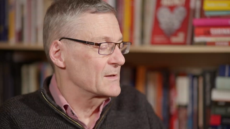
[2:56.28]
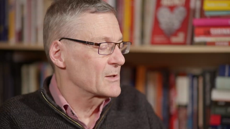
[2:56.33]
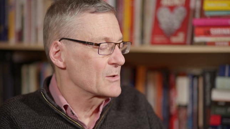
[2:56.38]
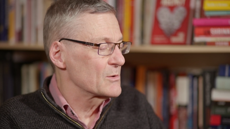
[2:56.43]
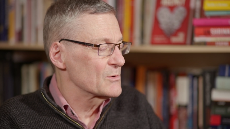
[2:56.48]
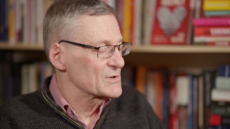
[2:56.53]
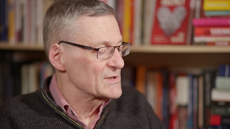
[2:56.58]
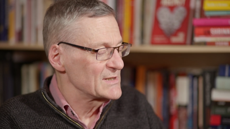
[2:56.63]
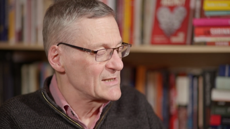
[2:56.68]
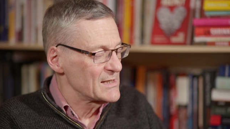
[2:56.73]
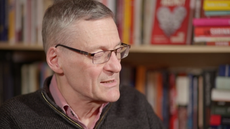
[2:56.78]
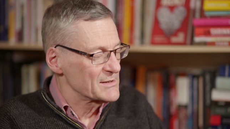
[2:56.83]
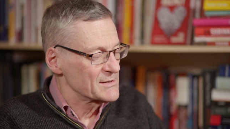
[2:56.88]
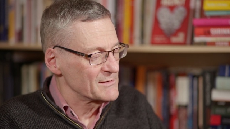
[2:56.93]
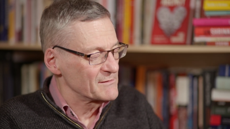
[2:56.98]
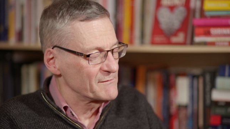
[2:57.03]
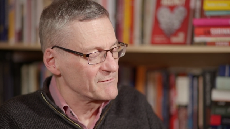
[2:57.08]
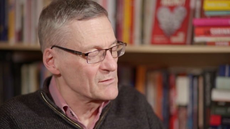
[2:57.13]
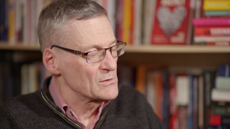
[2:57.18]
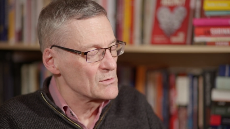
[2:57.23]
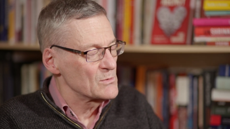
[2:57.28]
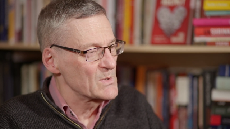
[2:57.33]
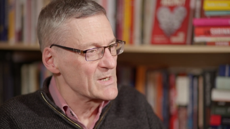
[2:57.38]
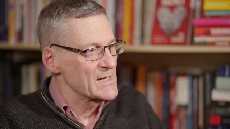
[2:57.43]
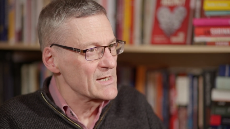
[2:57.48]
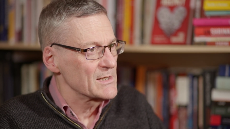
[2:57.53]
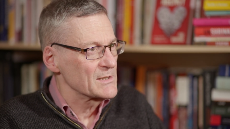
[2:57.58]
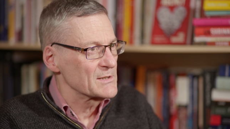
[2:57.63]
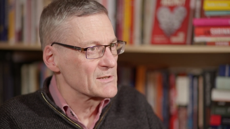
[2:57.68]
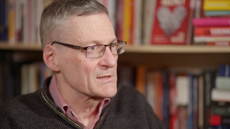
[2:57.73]
The course lasts 4
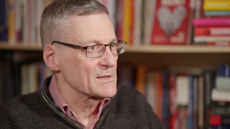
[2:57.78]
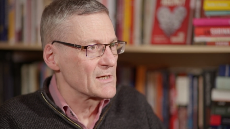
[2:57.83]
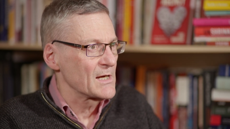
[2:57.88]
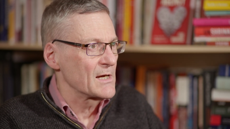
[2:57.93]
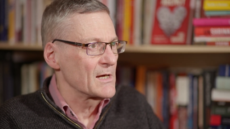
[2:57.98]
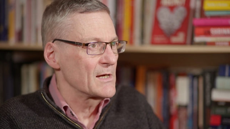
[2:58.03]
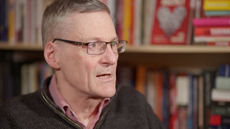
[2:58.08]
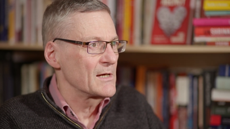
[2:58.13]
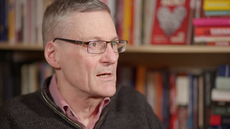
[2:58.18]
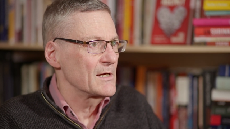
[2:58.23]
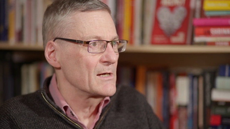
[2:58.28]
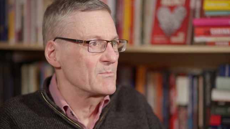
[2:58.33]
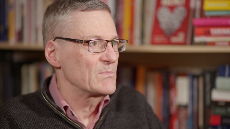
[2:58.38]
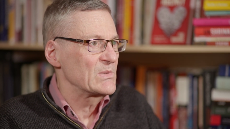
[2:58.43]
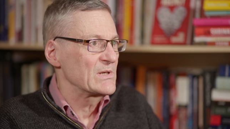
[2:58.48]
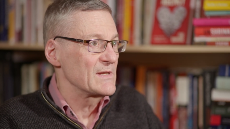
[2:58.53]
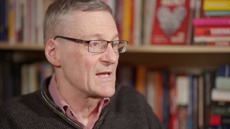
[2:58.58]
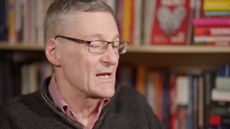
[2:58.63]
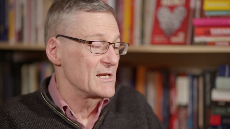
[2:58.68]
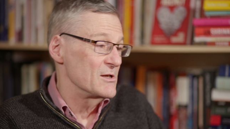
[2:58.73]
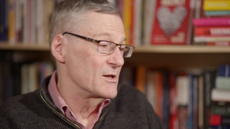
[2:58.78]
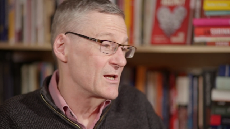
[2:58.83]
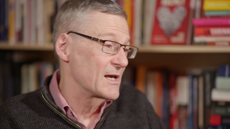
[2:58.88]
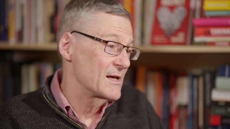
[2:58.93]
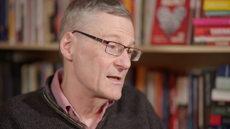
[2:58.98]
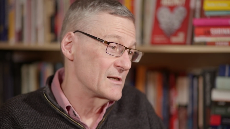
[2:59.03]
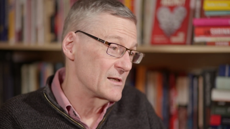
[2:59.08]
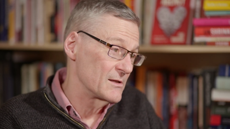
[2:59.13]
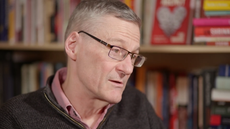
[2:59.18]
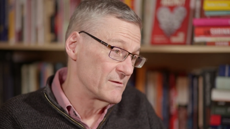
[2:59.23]
weeks, but then you
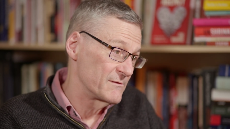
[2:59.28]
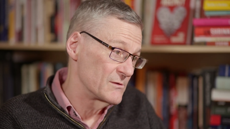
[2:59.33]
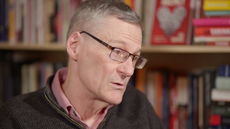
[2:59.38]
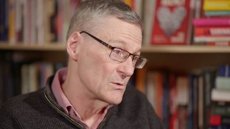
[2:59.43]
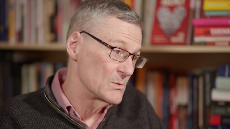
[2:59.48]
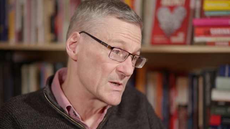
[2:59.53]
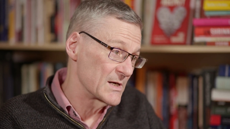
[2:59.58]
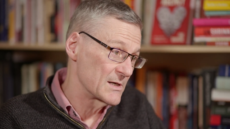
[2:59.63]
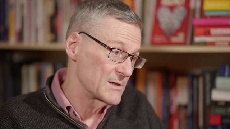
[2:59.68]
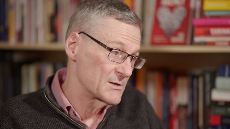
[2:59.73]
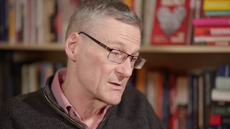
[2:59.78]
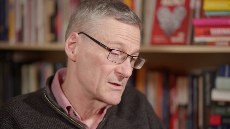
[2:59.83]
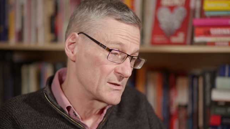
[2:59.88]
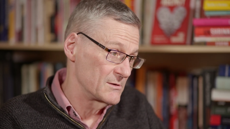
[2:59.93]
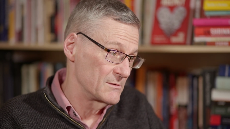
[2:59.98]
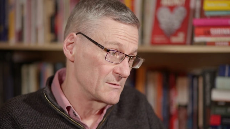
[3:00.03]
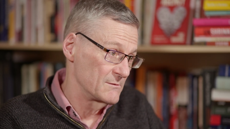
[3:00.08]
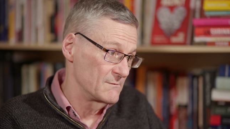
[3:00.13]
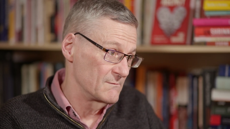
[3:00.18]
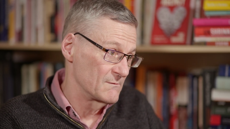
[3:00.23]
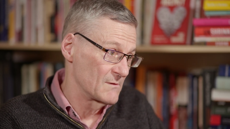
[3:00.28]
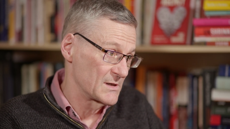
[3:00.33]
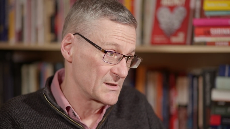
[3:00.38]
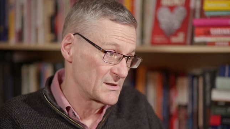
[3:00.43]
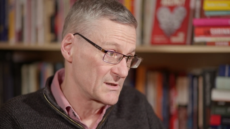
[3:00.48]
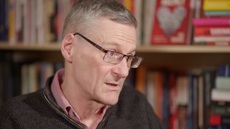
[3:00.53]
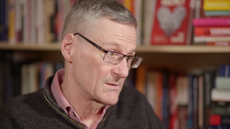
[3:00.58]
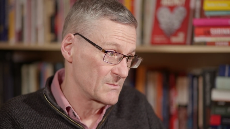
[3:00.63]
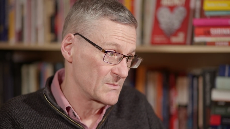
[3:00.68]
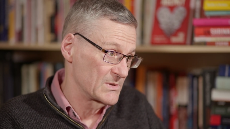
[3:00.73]
get another 4 weeks to
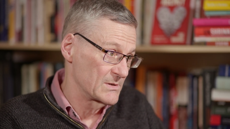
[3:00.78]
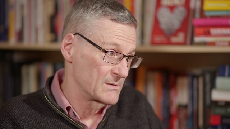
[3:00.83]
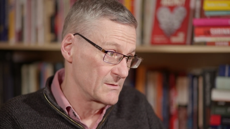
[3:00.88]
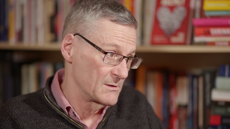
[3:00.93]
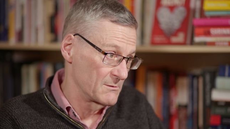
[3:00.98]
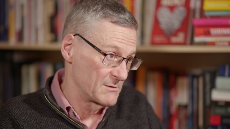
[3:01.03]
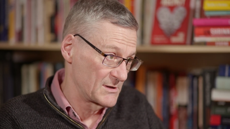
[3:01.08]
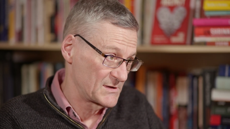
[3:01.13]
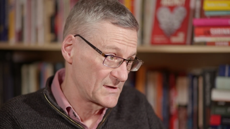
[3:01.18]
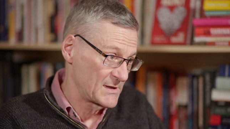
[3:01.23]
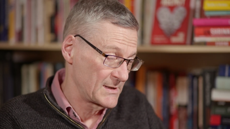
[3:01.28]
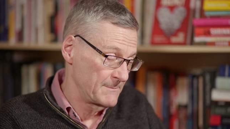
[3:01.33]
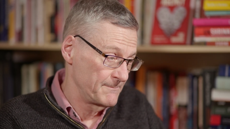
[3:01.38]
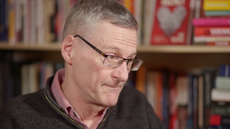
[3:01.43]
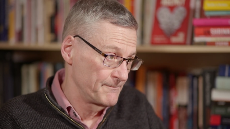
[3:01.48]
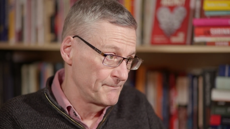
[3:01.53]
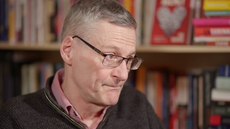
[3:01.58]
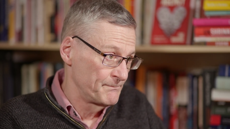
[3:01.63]
write up your essay.